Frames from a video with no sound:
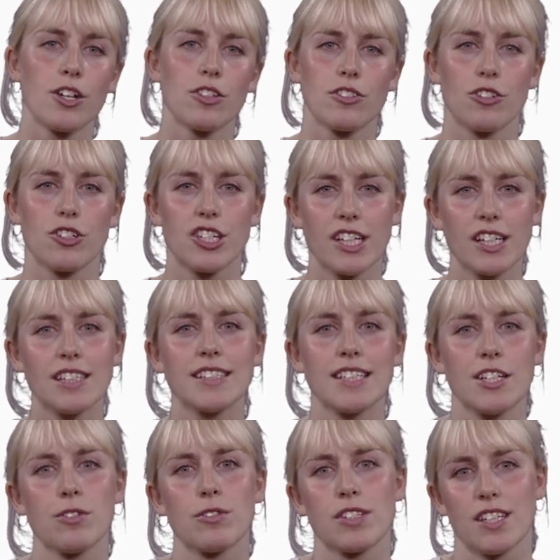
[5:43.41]
To shield
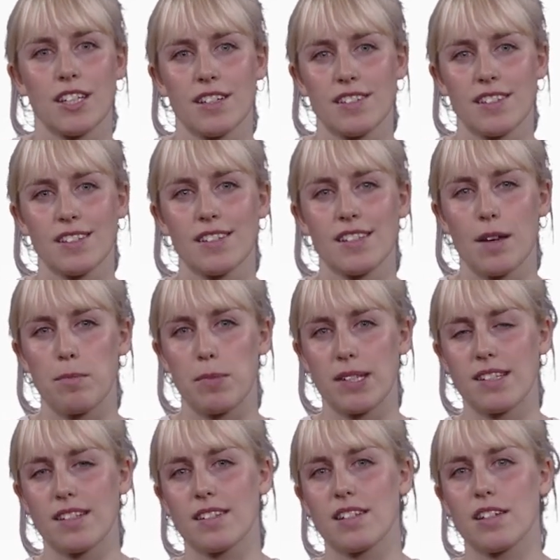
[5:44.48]
EU citizens and
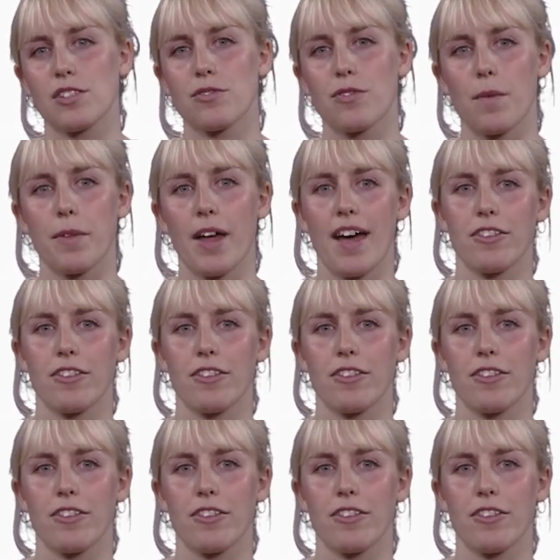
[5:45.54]
businesses from the